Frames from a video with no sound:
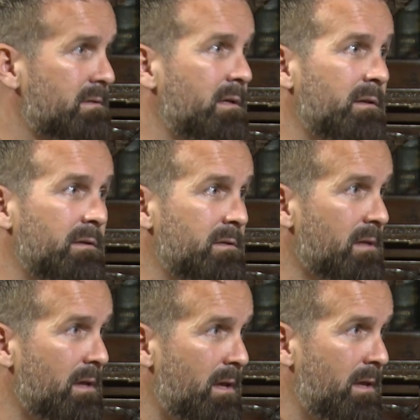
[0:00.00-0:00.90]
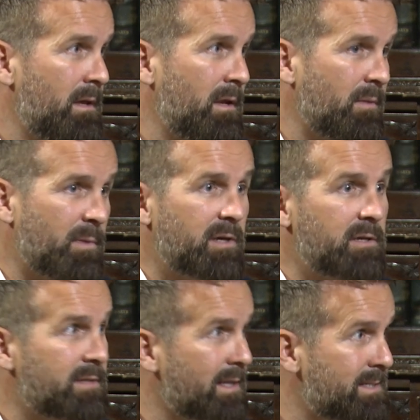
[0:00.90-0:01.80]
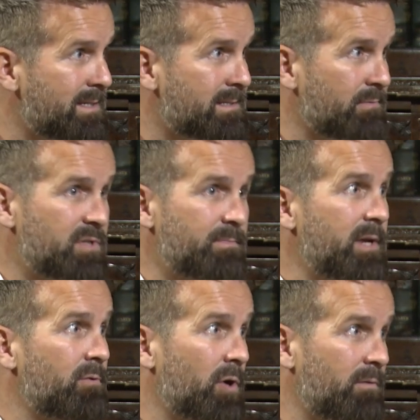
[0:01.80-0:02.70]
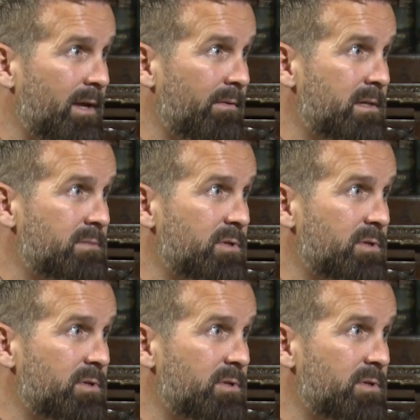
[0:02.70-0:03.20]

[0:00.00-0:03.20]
and market utilities which may grow around this,